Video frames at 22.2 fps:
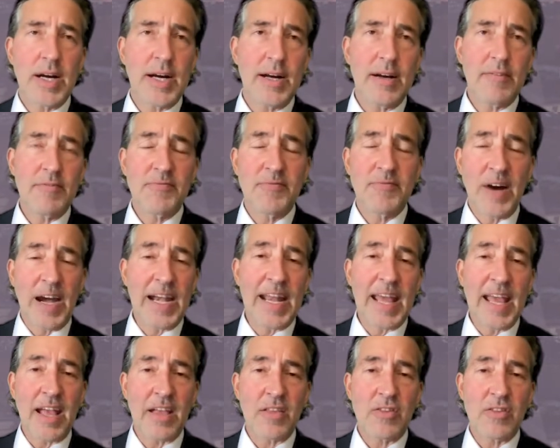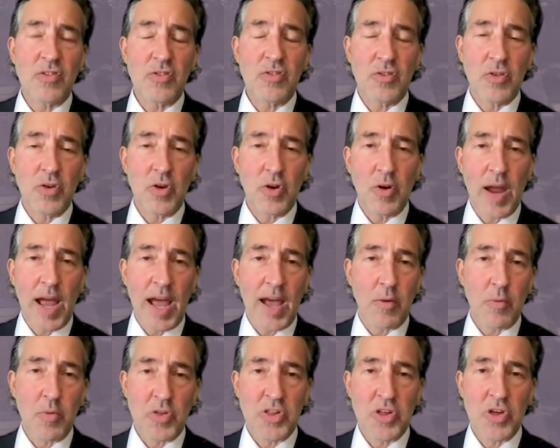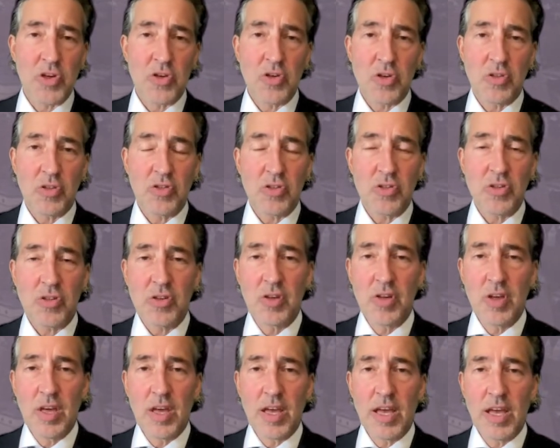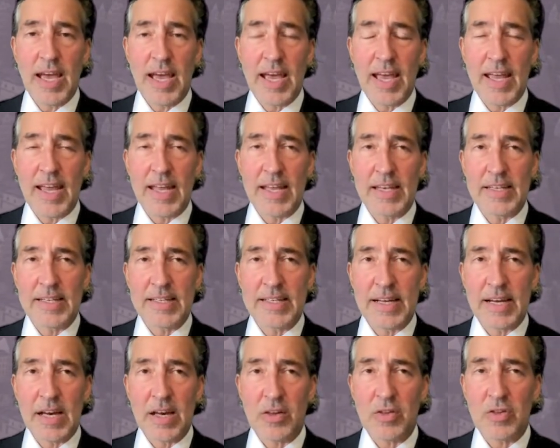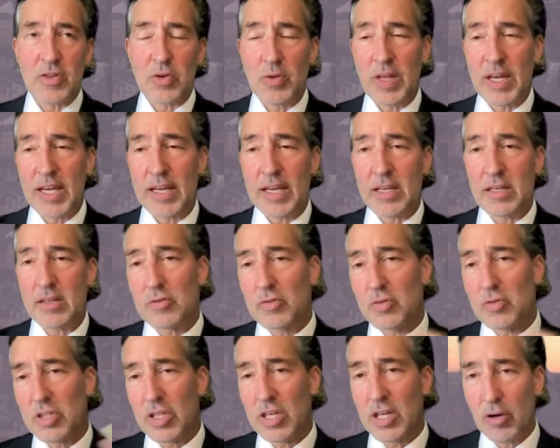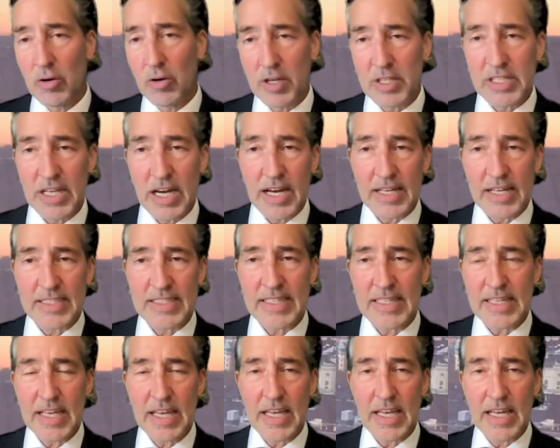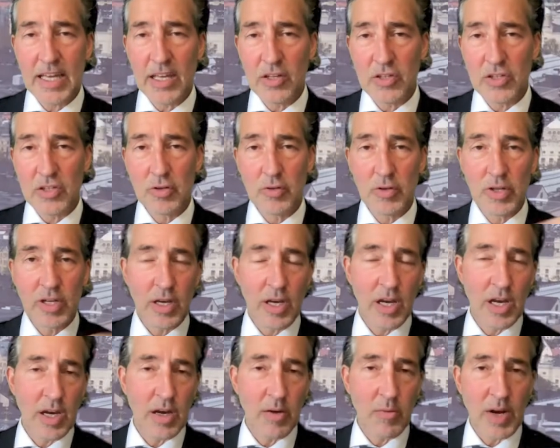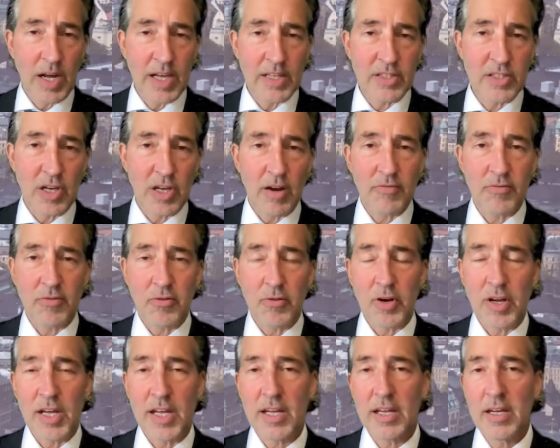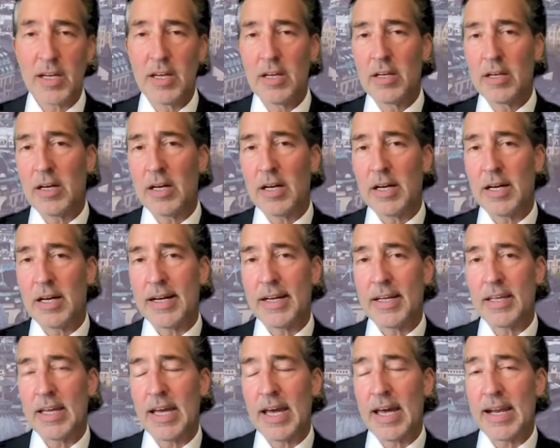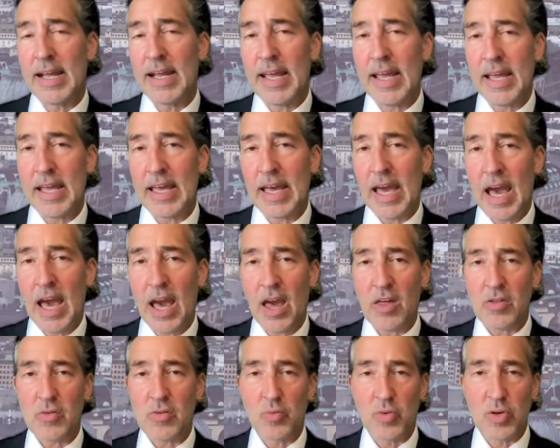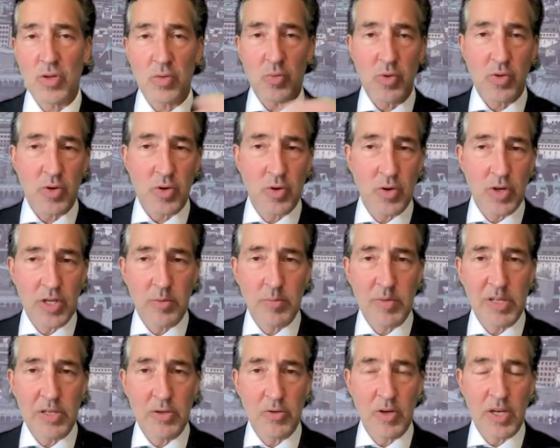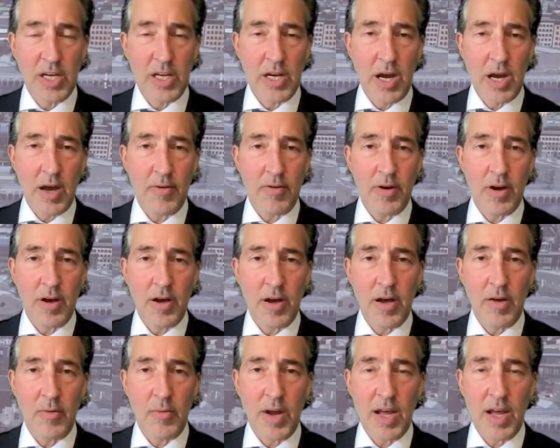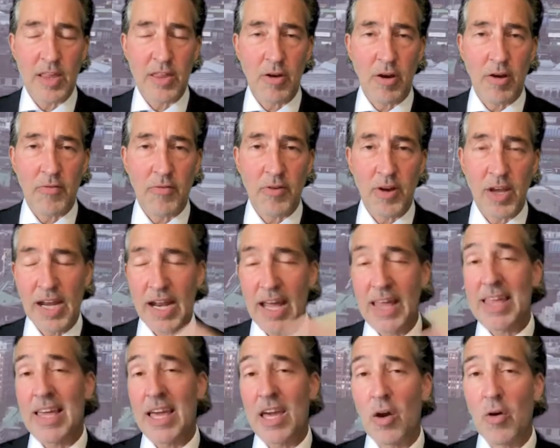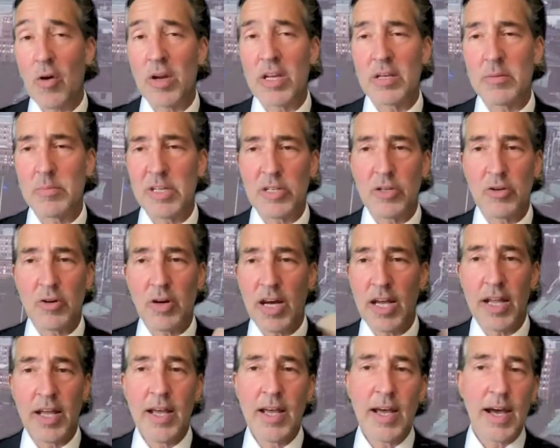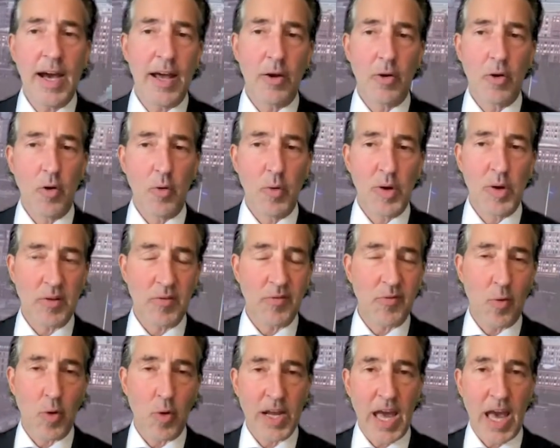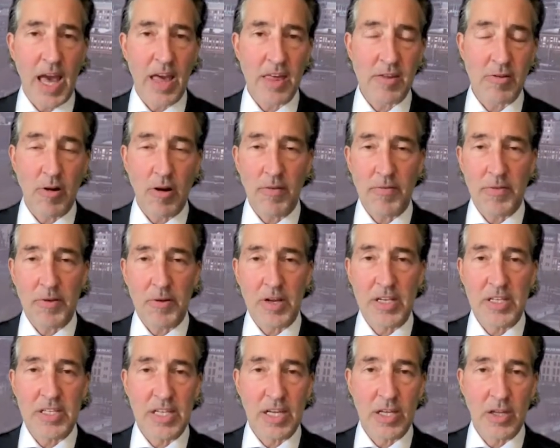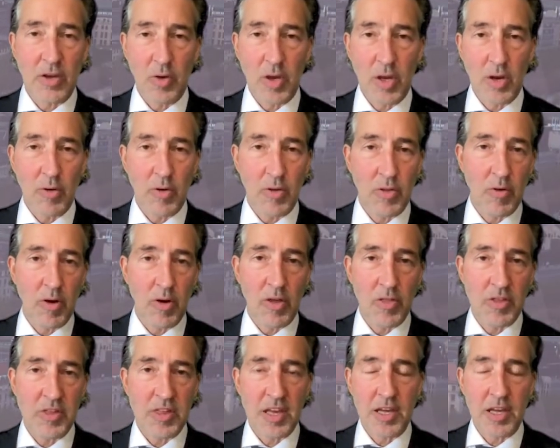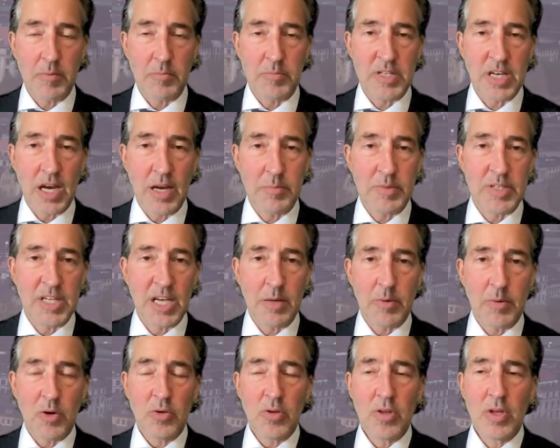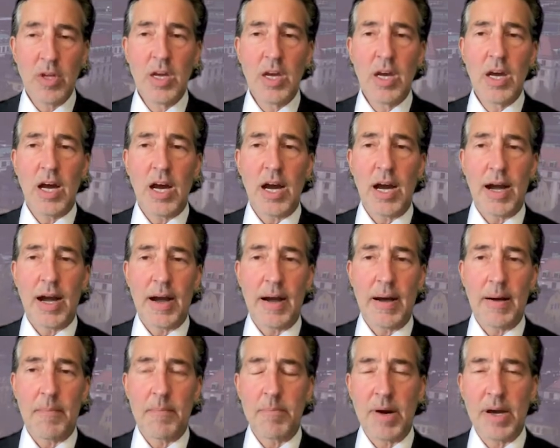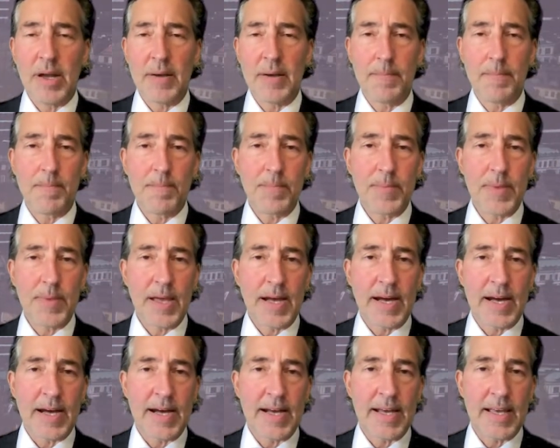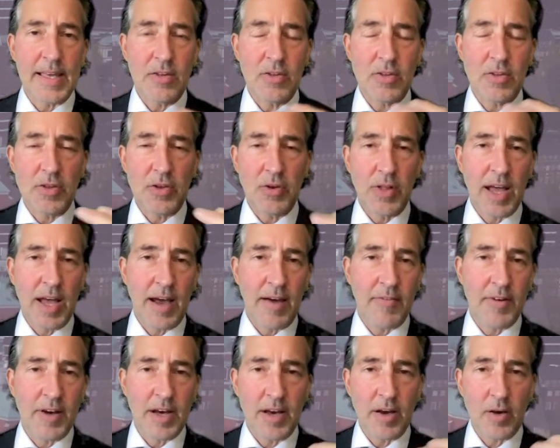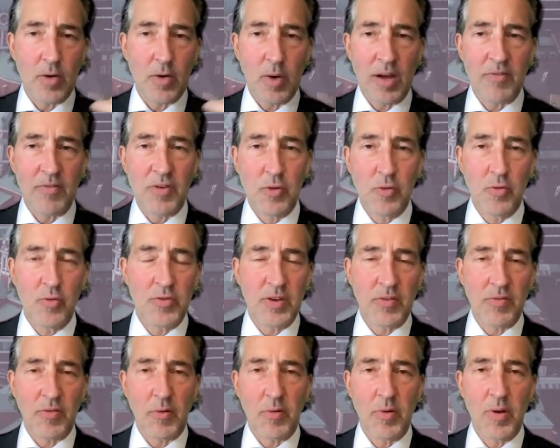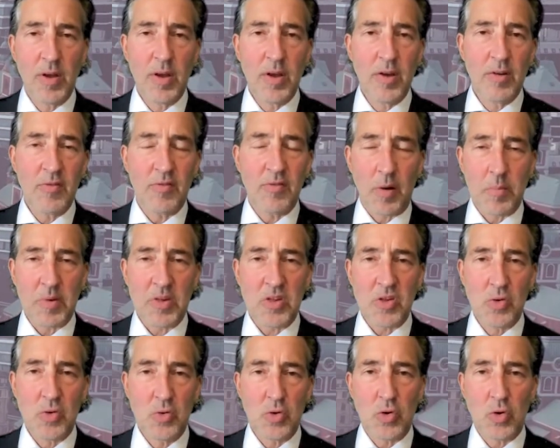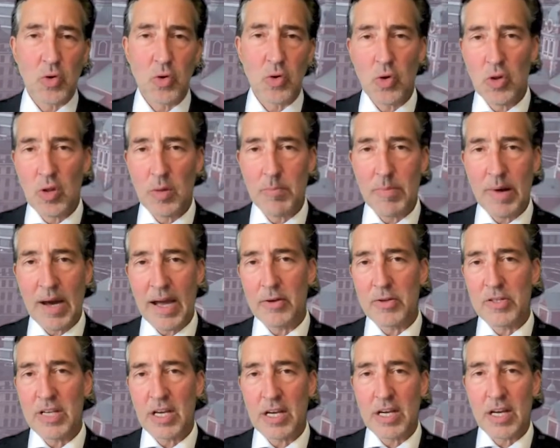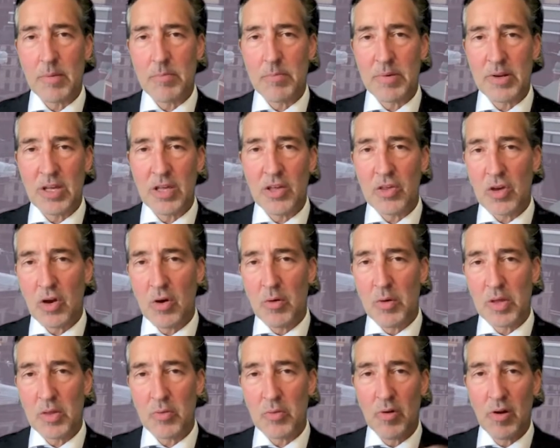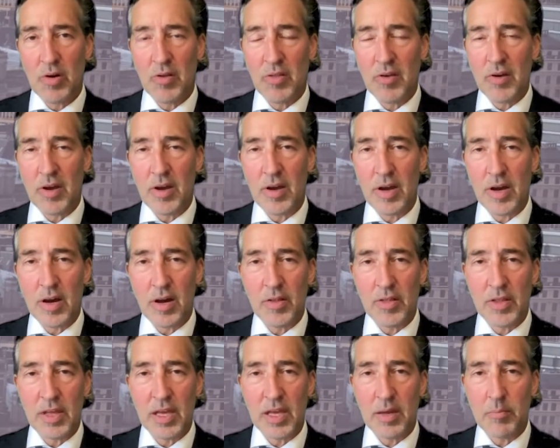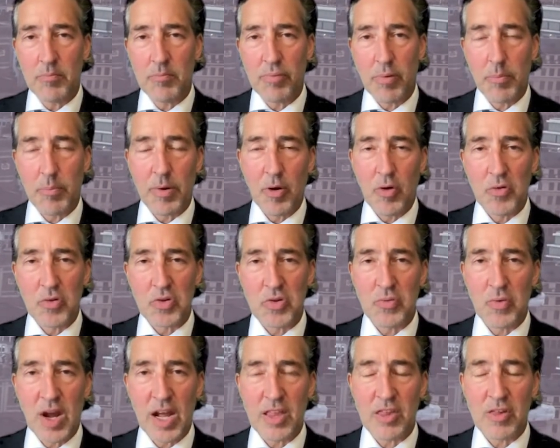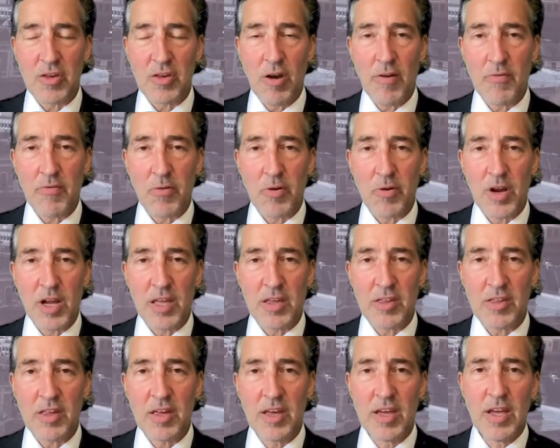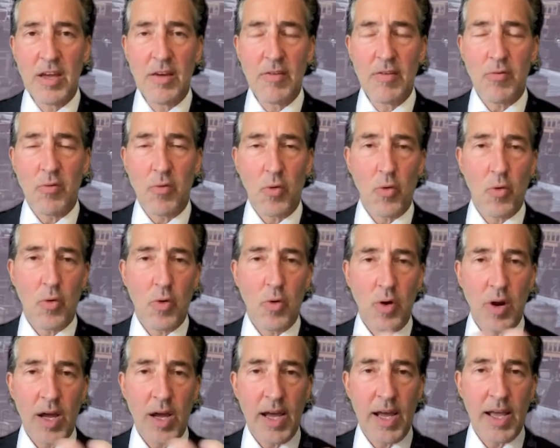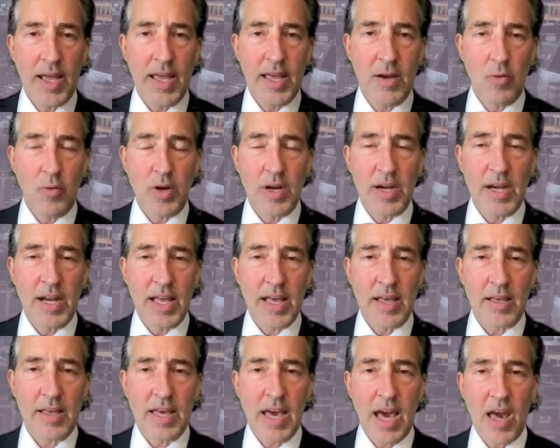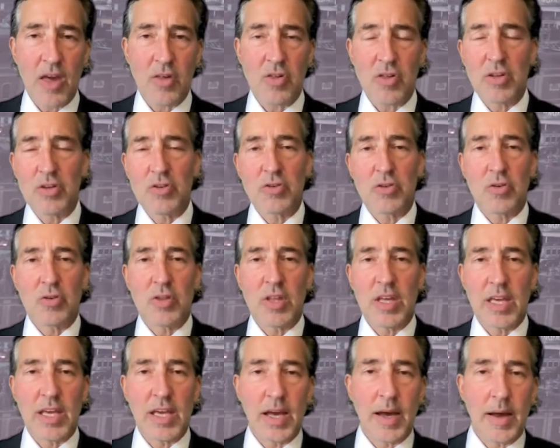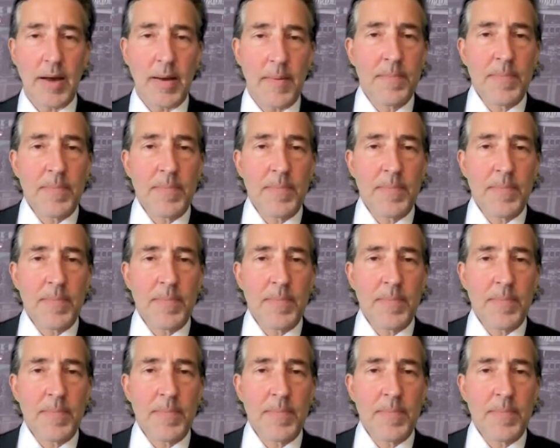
finance their acquisitions. And so like Securitas is doing a rights offering. You had Acast, which was going to be doing a rights offering. And I say going to be doing, I don't know what their forecasts are, if they're continuing or they're on the same timetable. But you still have quite a few different pharmaceutical and biotech companies going through on the proposed rights offerings for in order to get cash into the